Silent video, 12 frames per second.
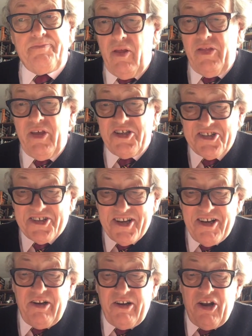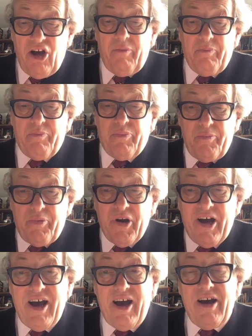They're still not
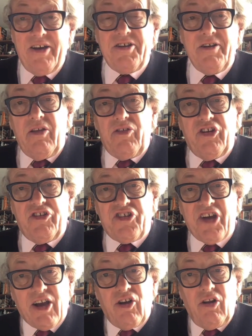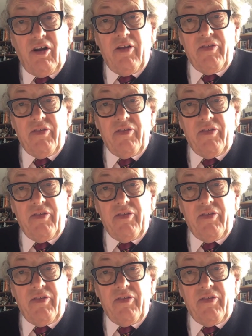prepared to tackle